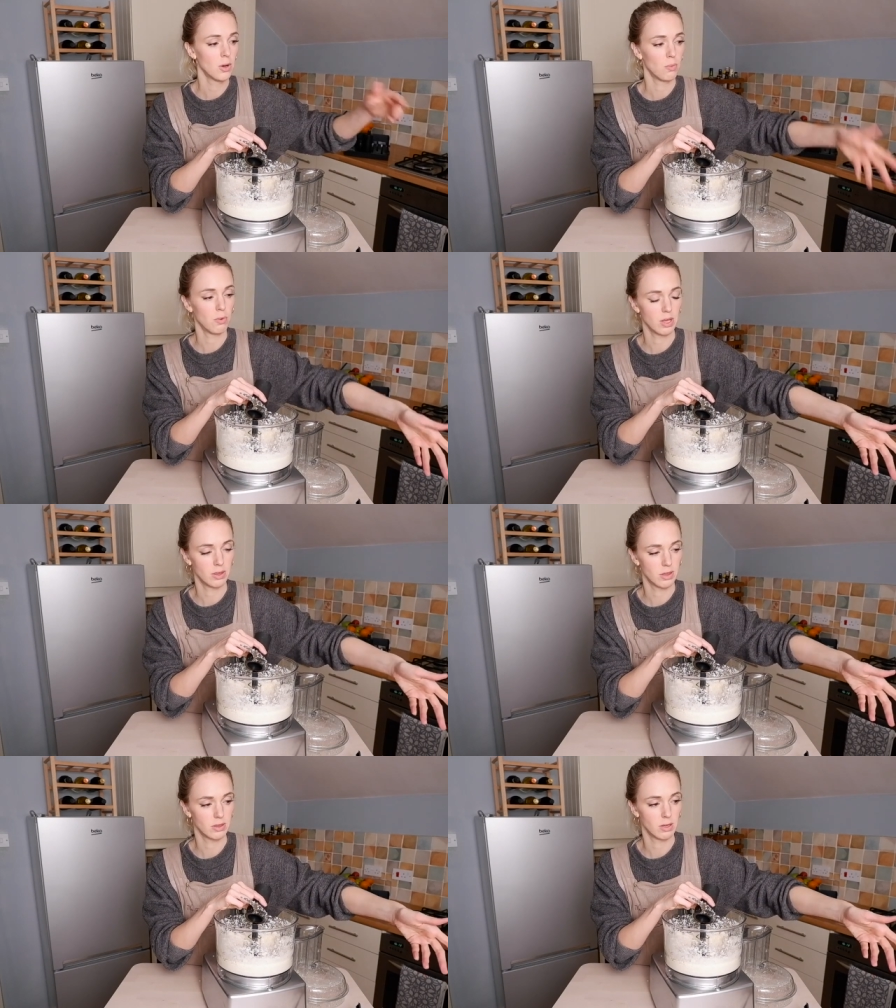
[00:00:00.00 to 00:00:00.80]

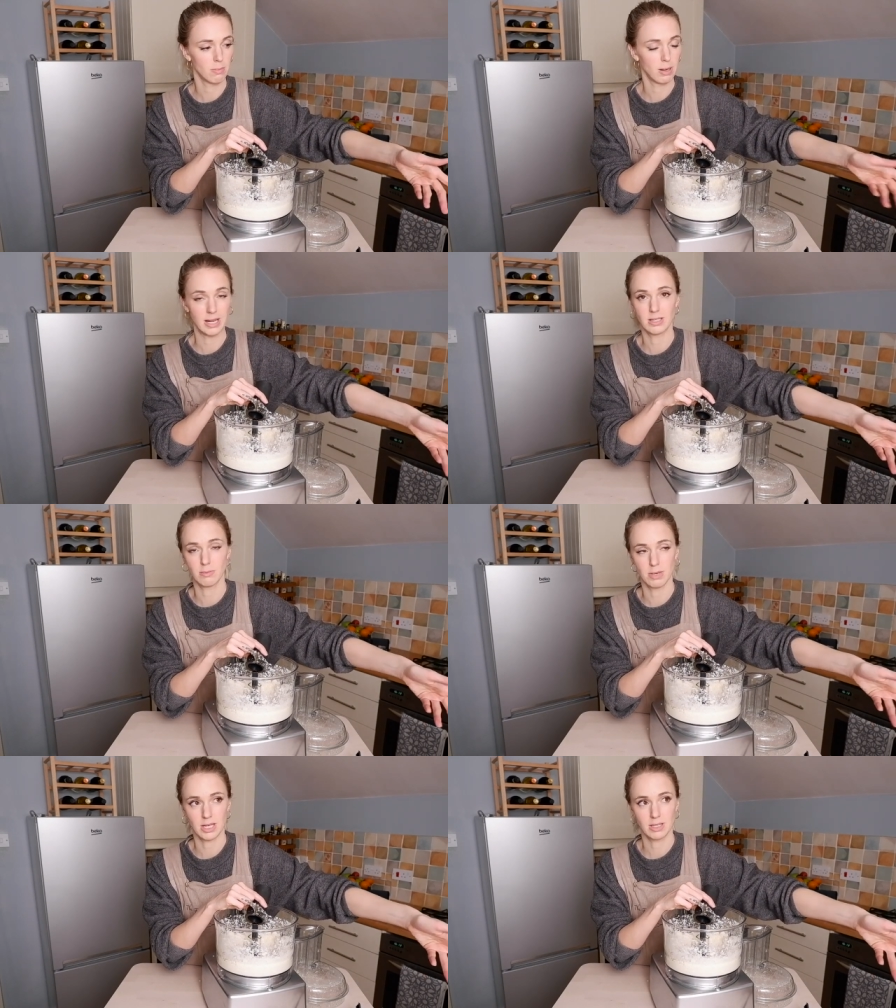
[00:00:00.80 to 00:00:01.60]
with the blender
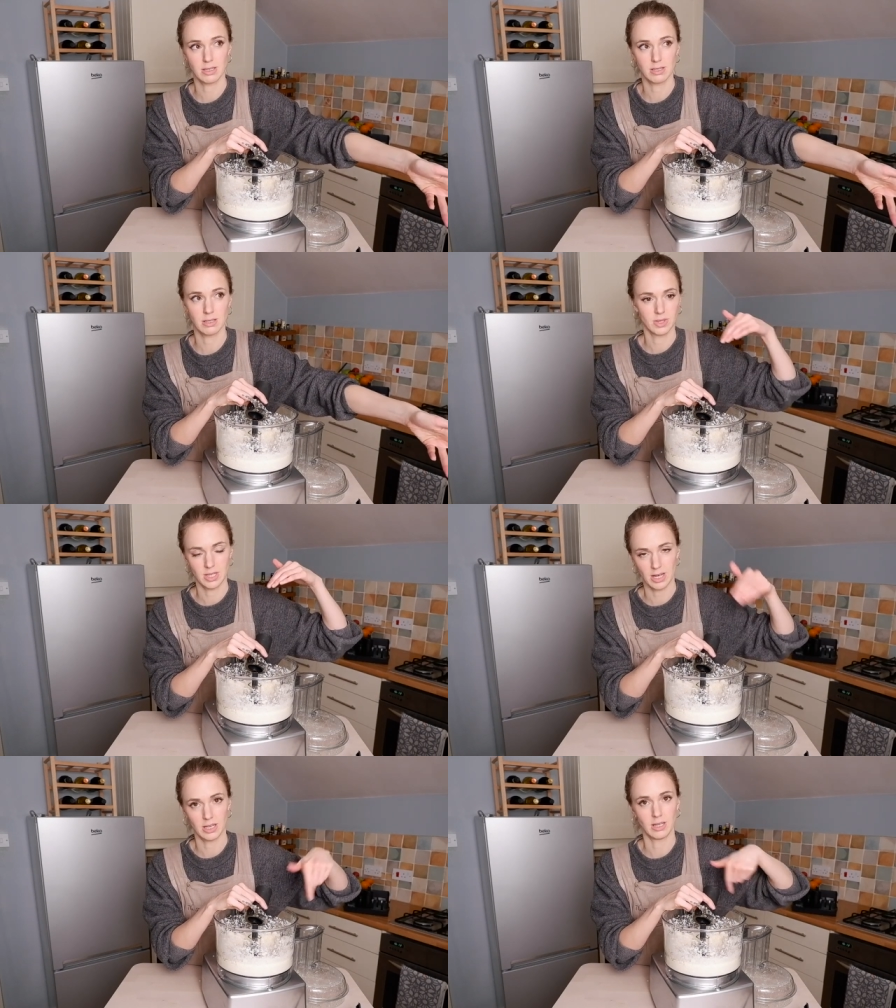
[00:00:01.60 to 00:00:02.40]
mix
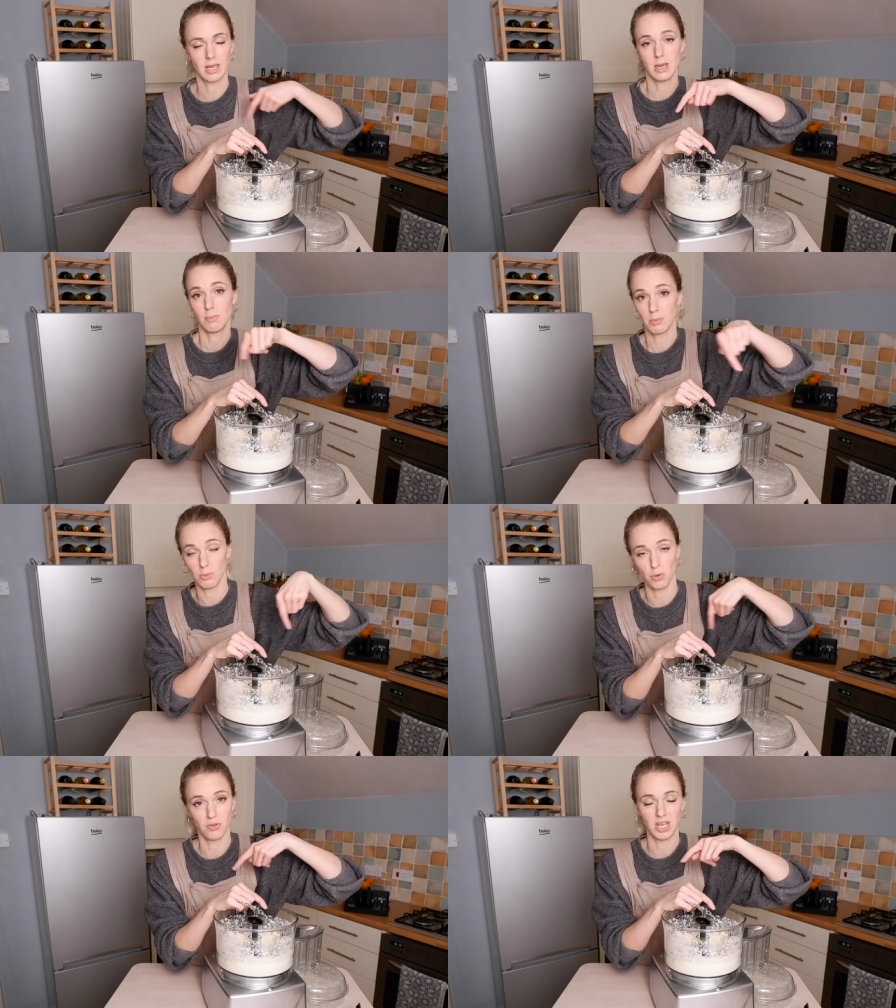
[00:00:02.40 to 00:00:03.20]
that can keep it
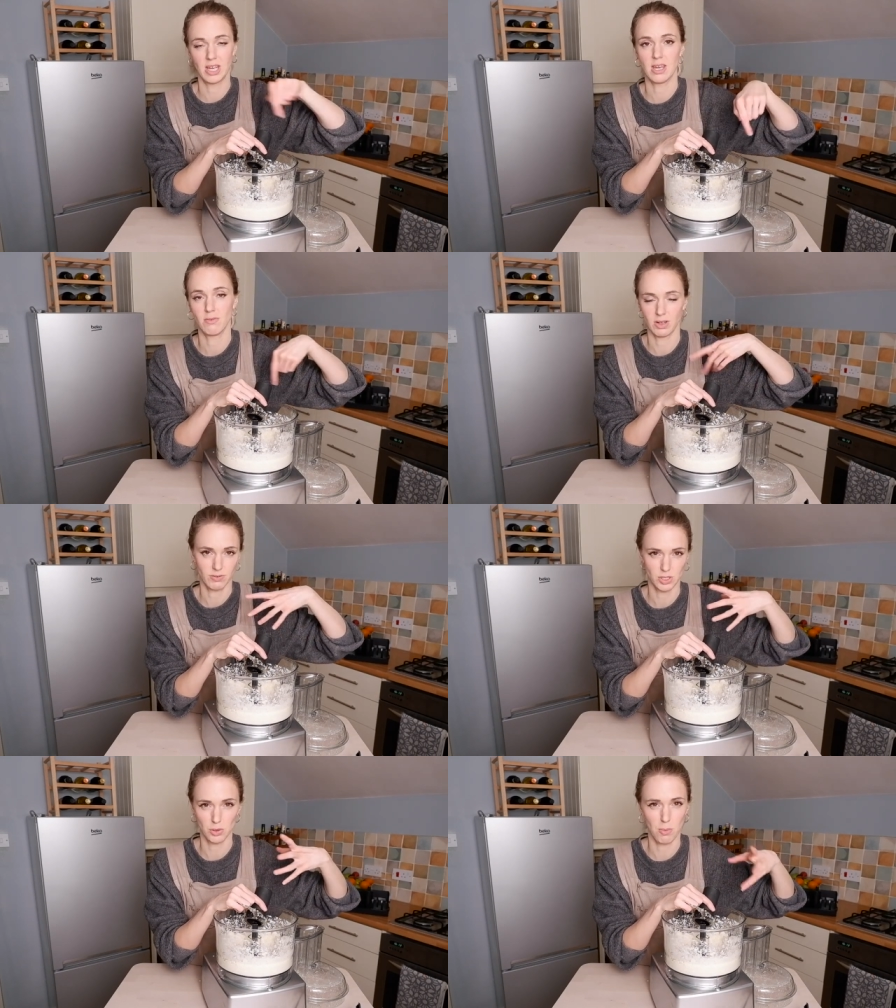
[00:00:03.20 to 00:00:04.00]
moving even if
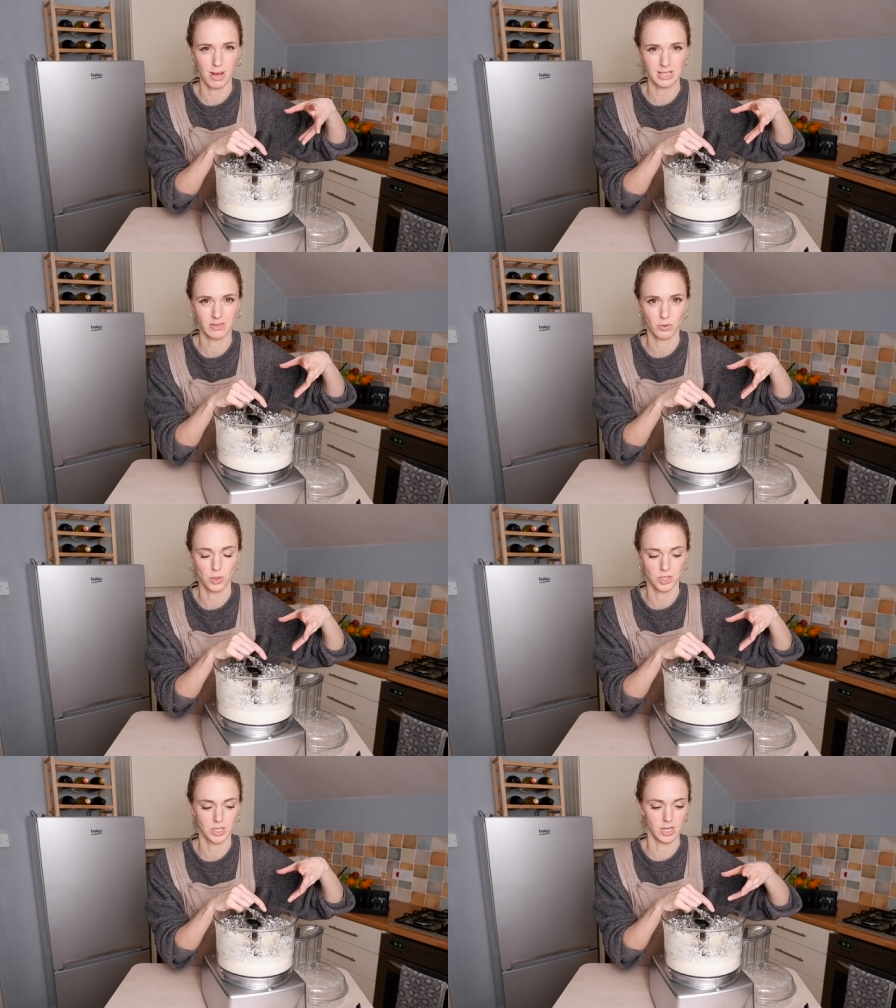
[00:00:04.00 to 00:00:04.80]
it's not a massive
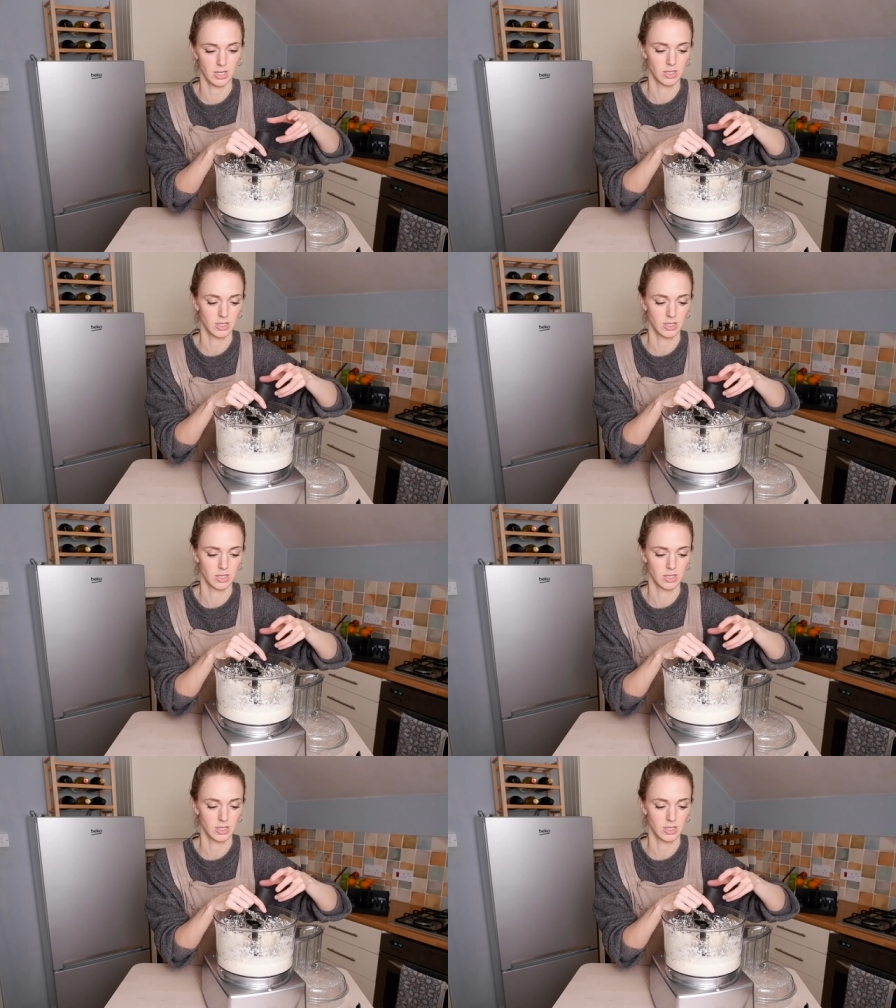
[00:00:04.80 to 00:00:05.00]
quantity.